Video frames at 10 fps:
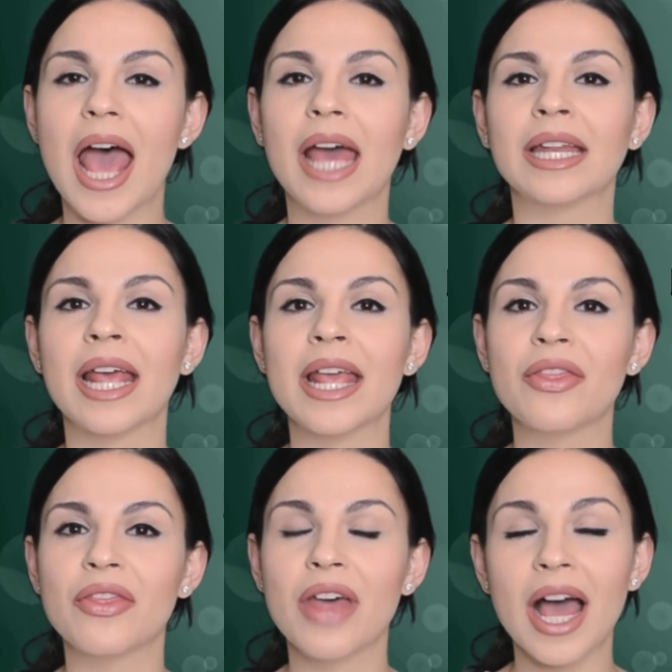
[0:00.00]
And
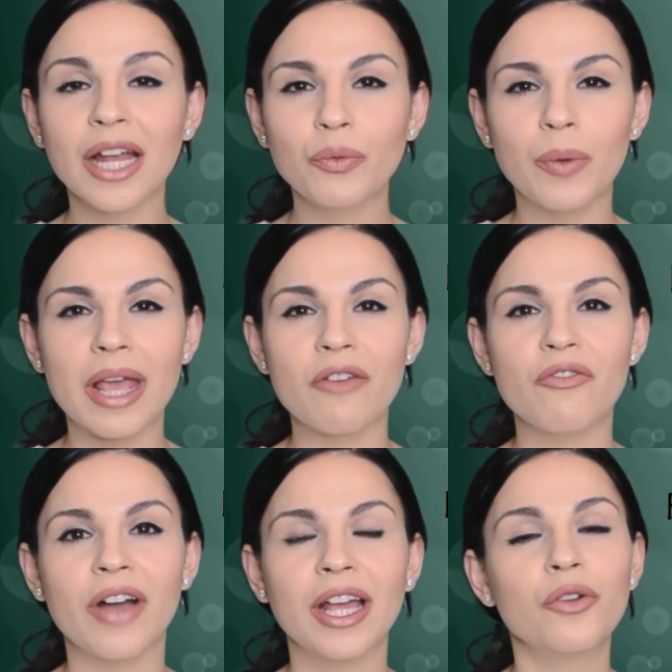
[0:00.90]
in that way,
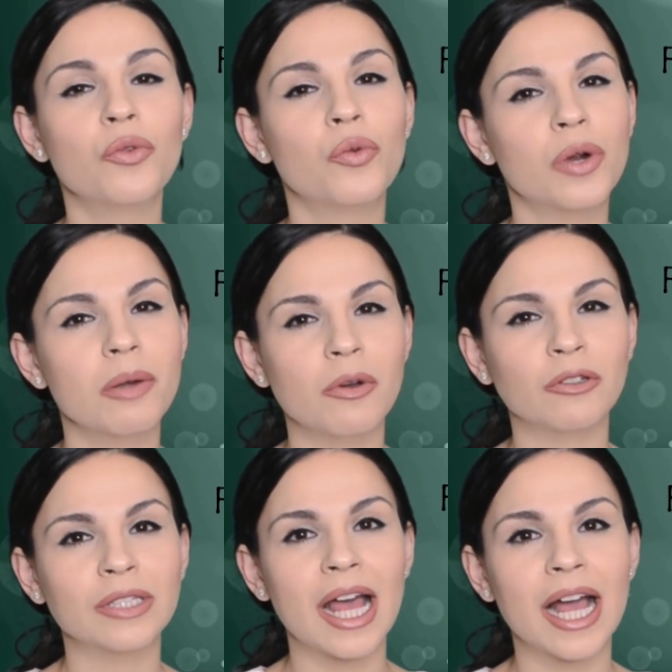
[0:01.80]

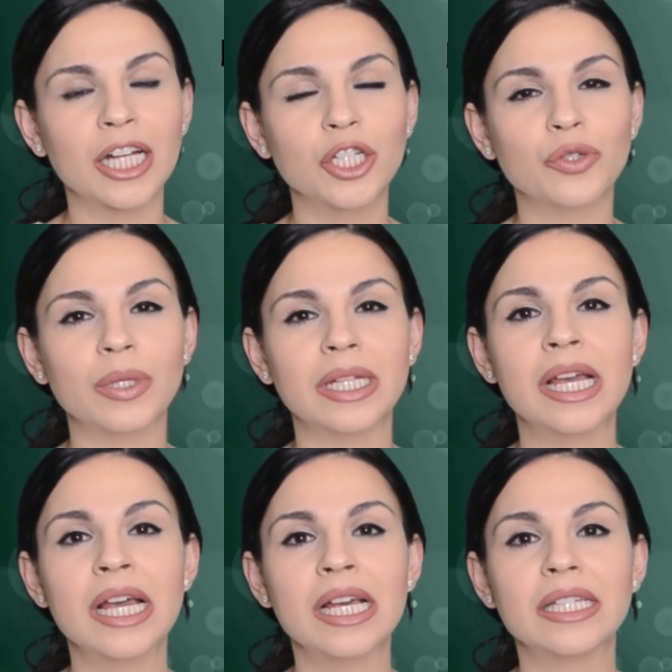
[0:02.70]
phytohormones
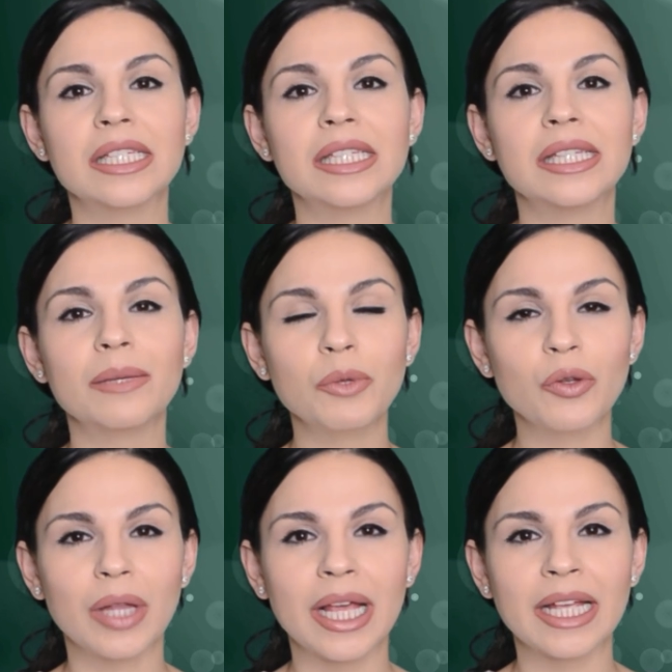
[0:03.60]
actually
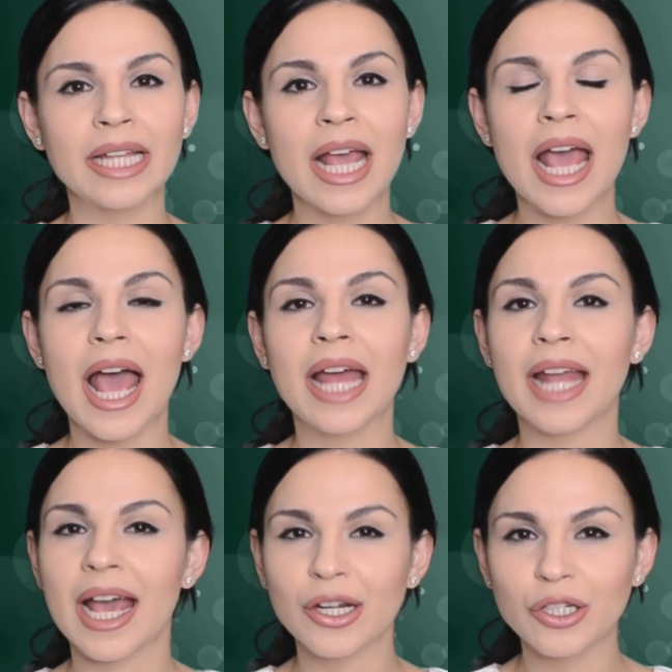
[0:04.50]
stimulate
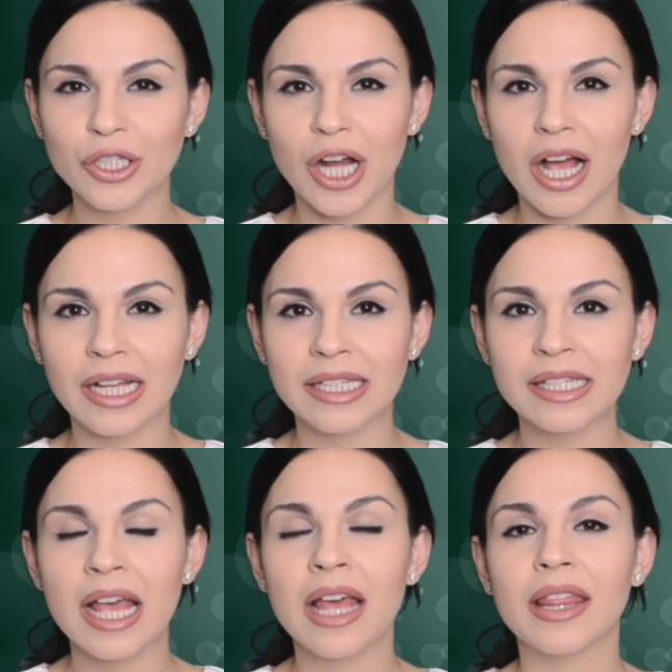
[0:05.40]
and
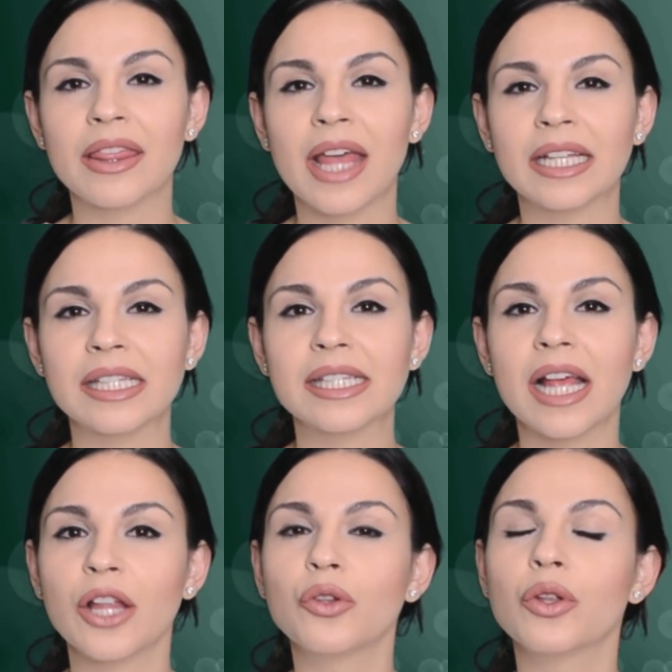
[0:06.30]
energize that
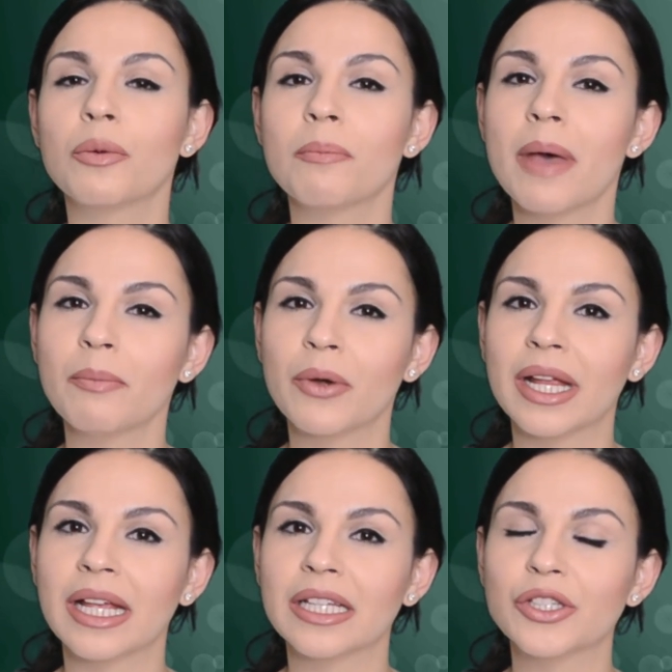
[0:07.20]
cellular
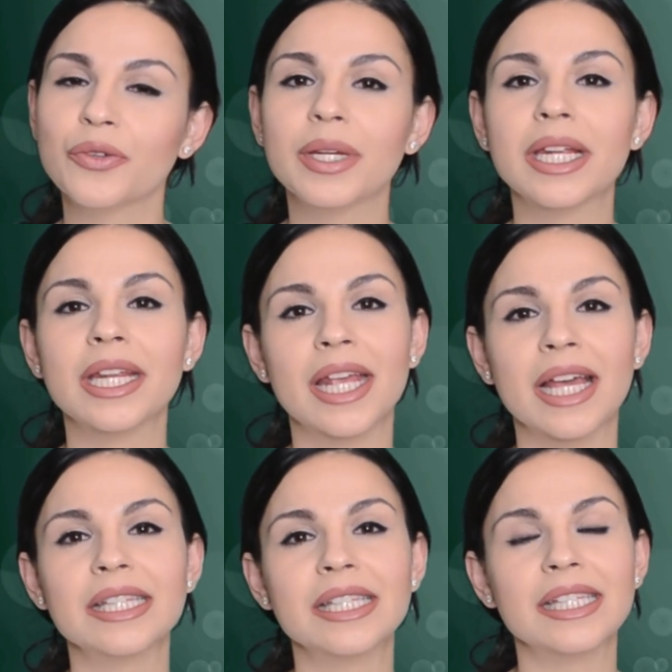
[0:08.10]
memory so it can
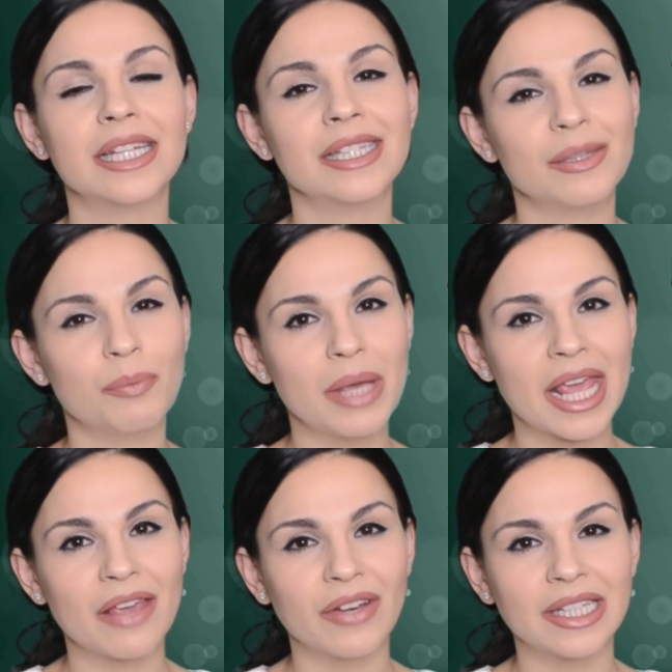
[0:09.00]
get skin to
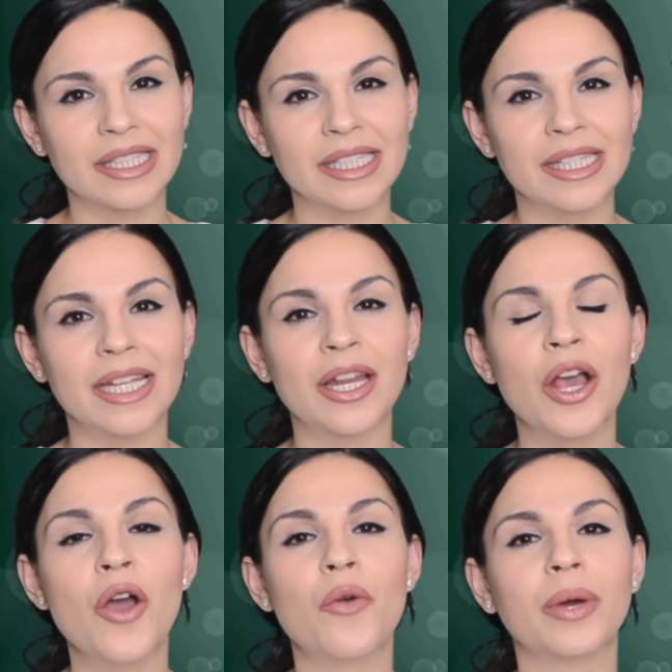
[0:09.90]
behave as it
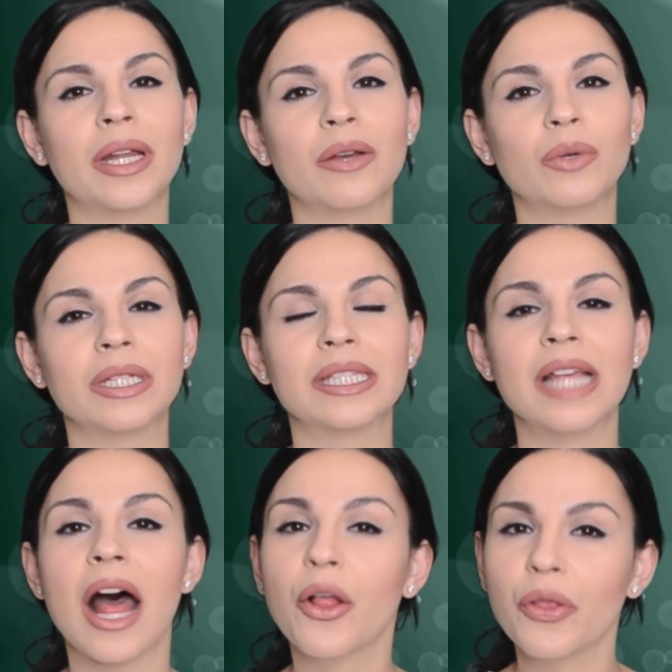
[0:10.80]
did when it was
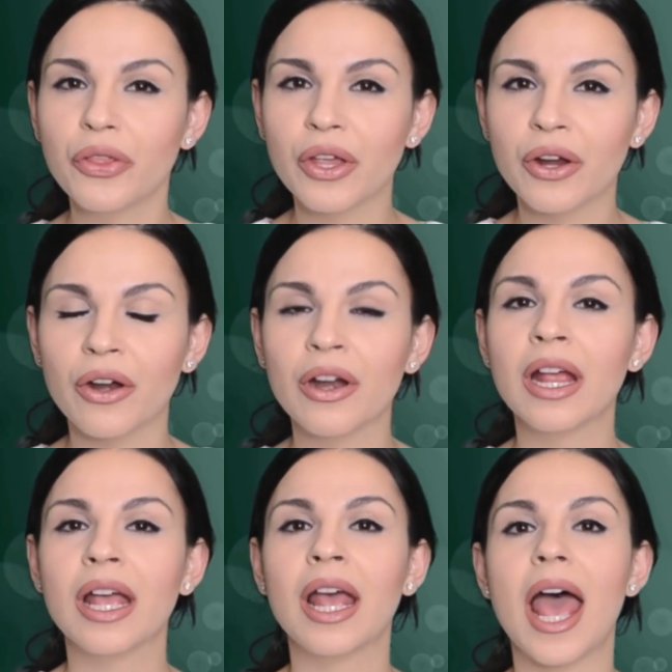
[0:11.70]

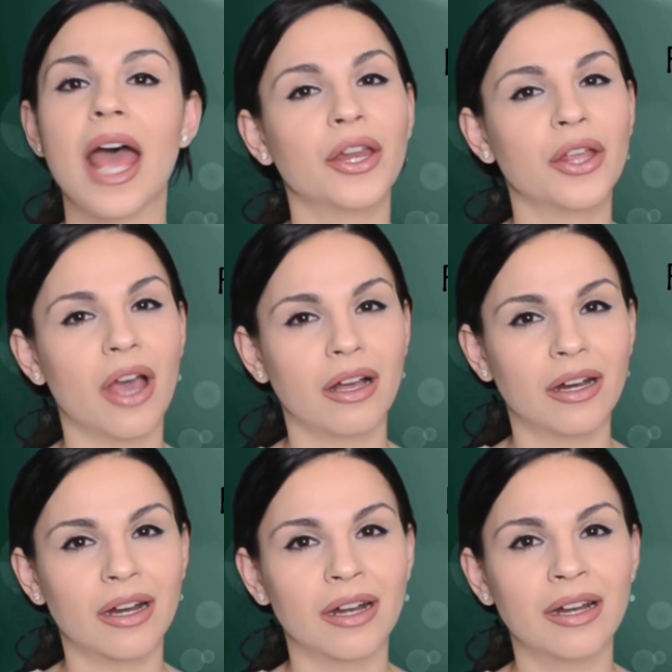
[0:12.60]
healthier and
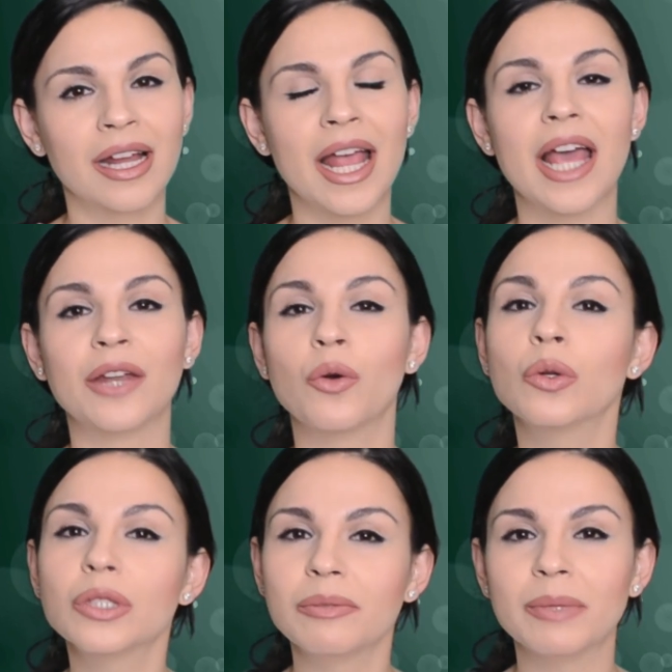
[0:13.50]
younger, and
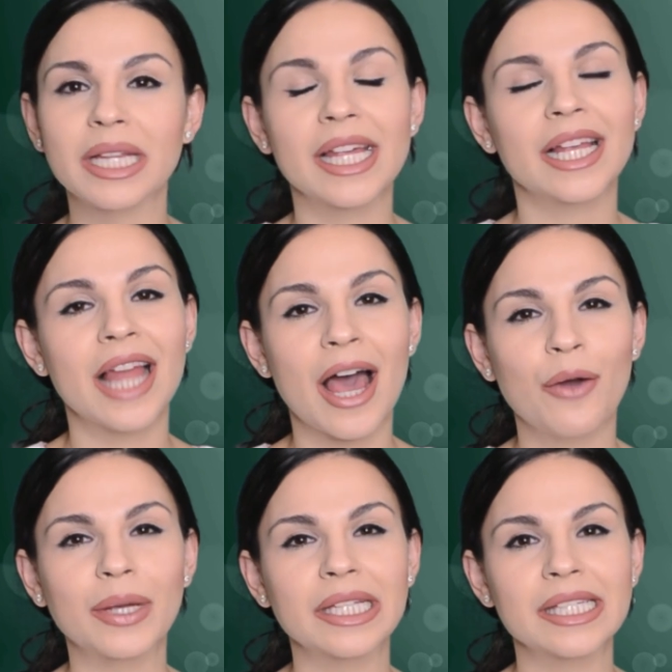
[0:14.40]
ultimately
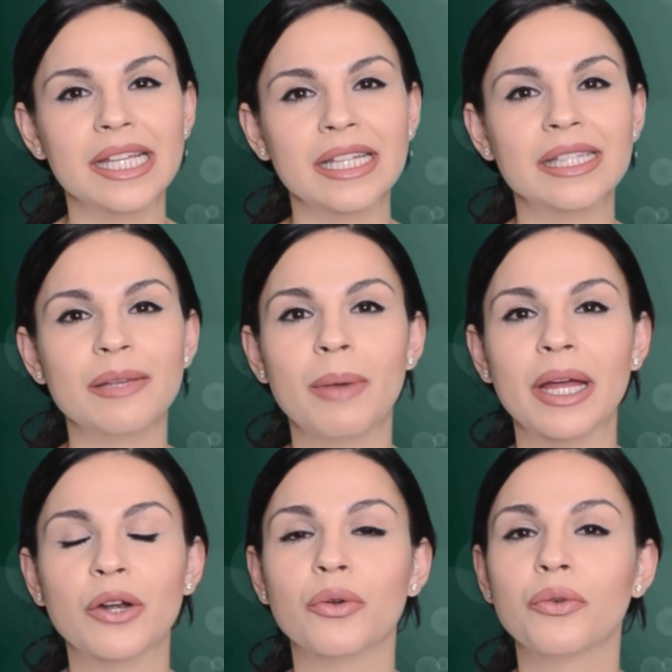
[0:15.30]
allowing skin to
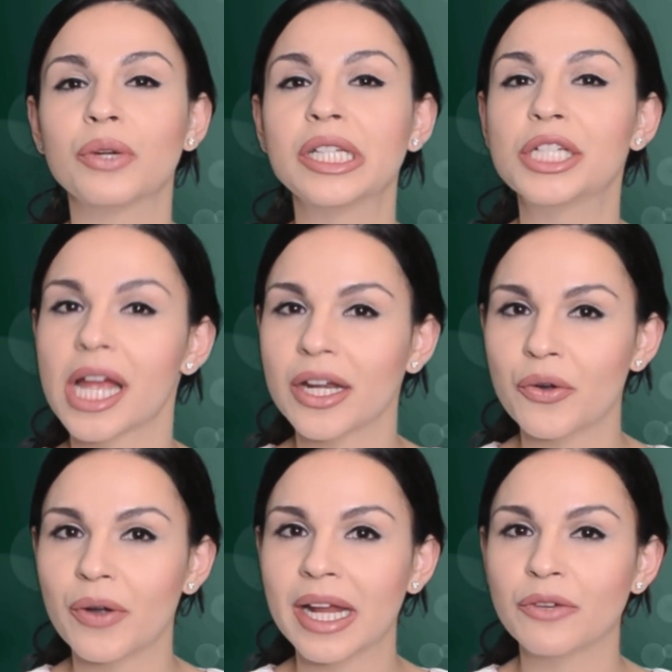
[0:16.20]
better
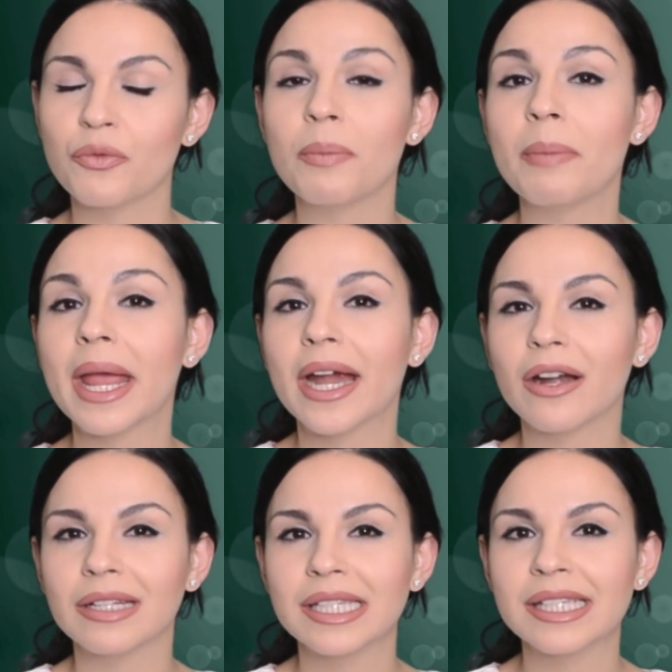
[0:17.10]
regenerate,
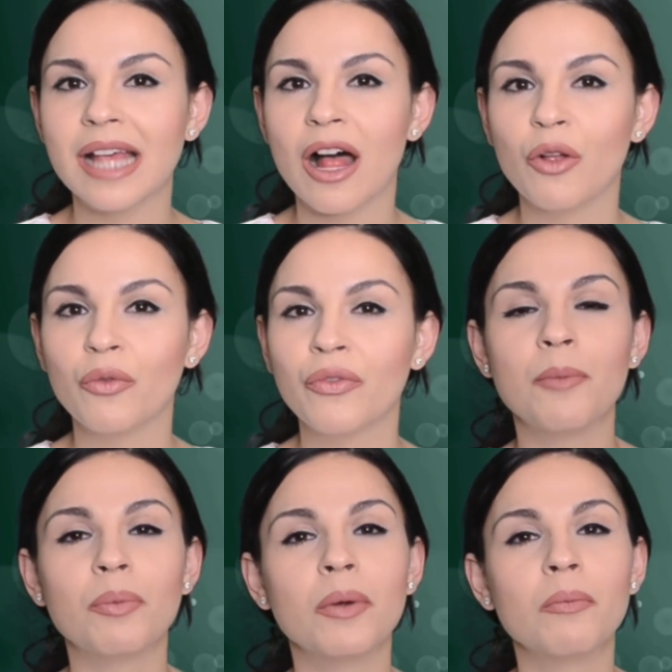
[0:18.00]
repair itself,
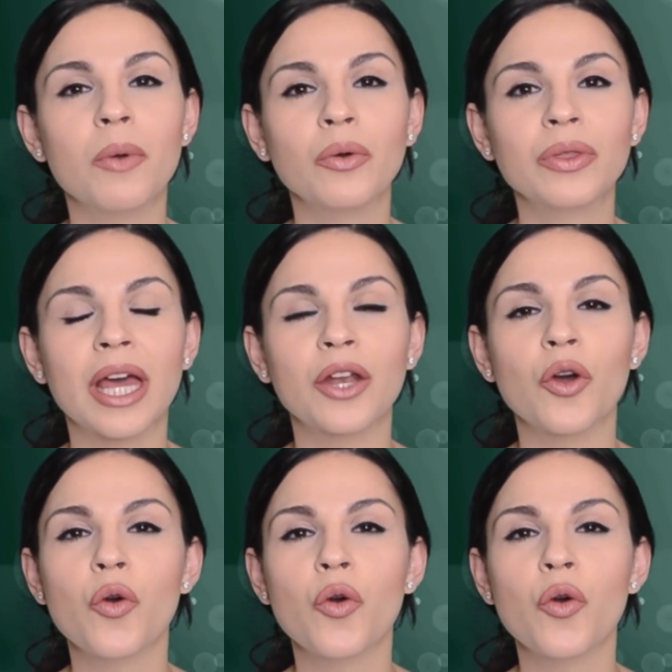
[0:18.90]
and promote that